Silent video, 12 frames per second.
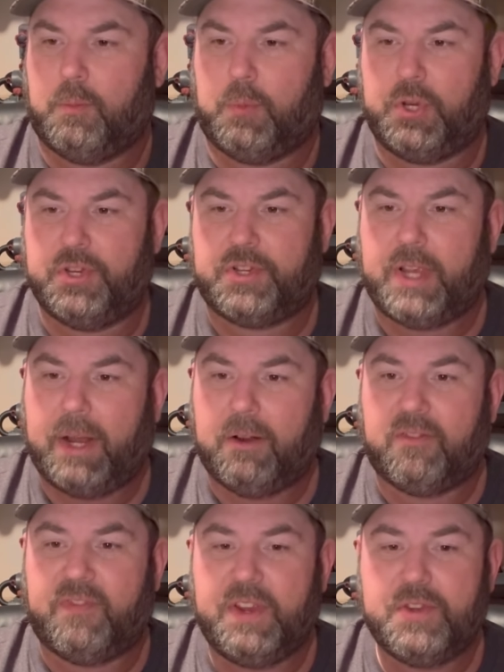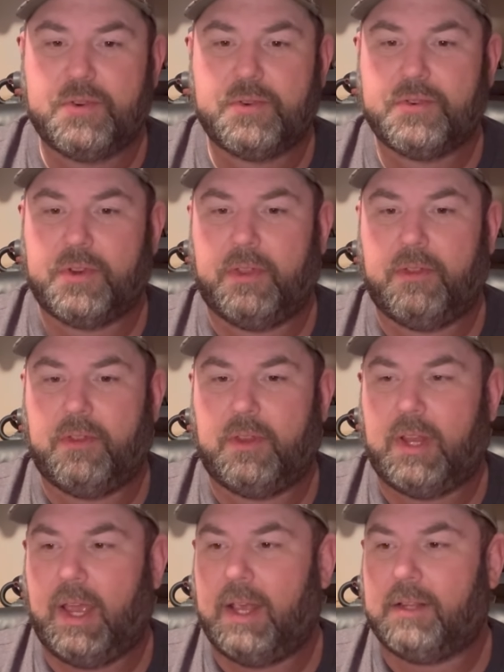Pretty standard features. Other
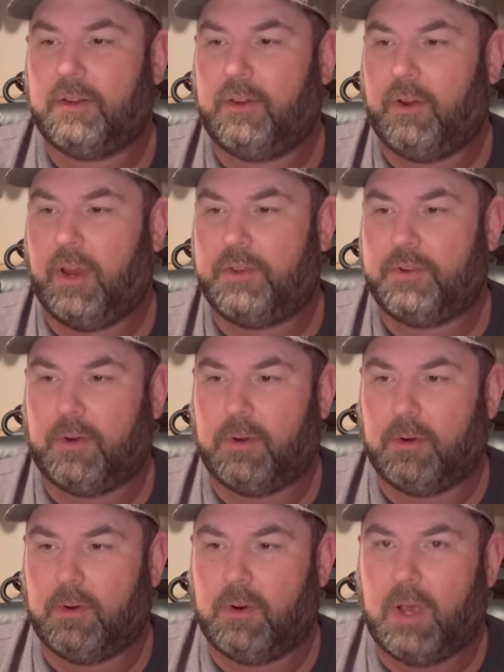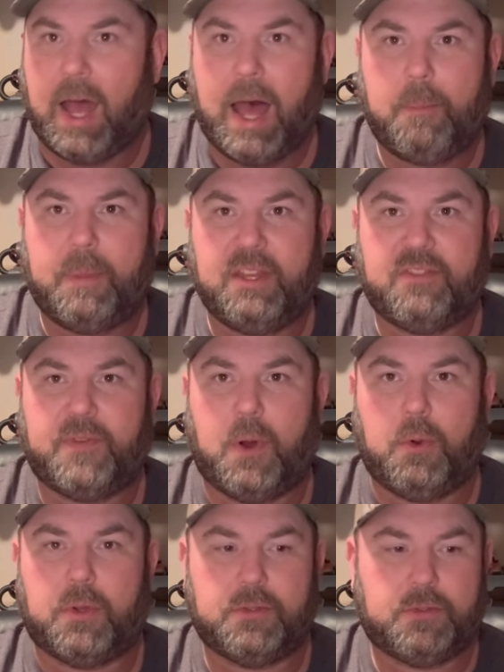than that, you've got your eyepiece
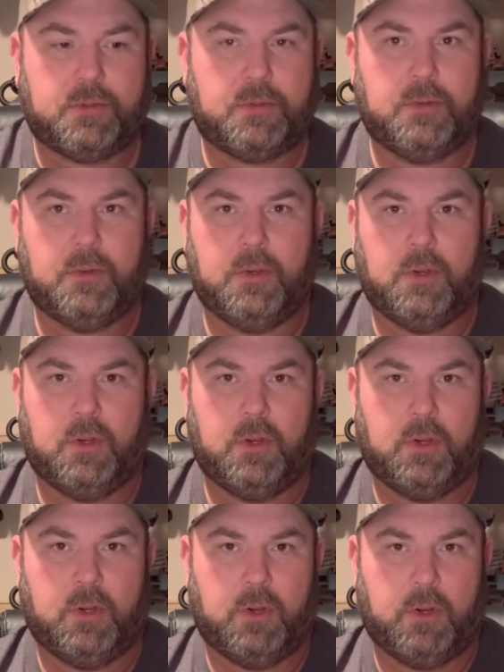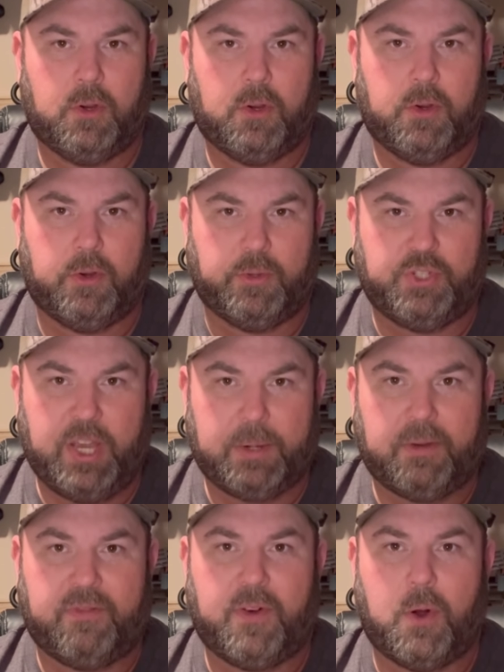focus,
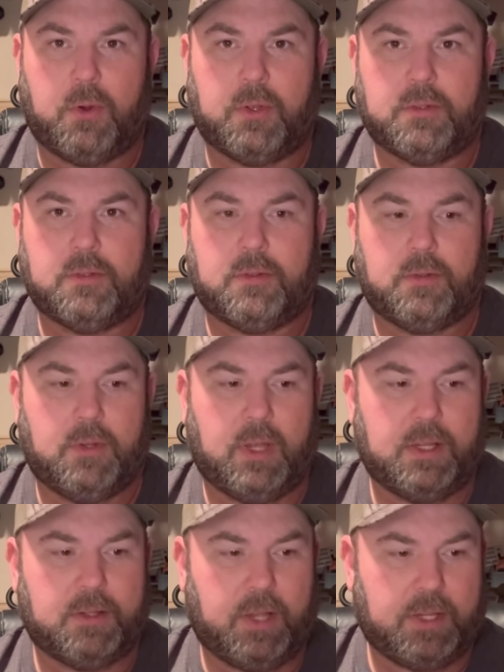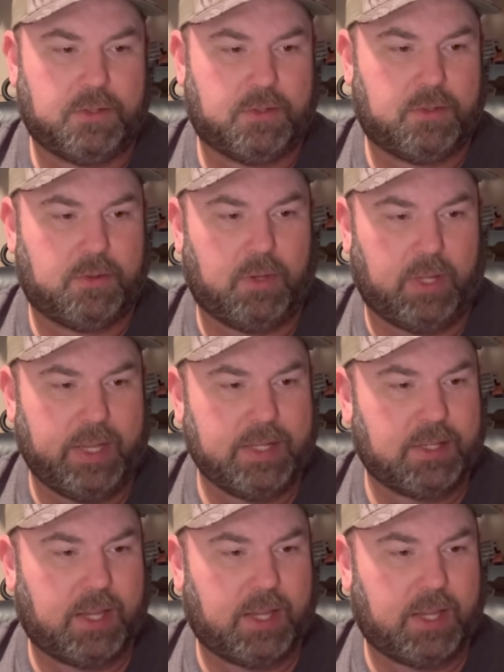objective focus, has a lens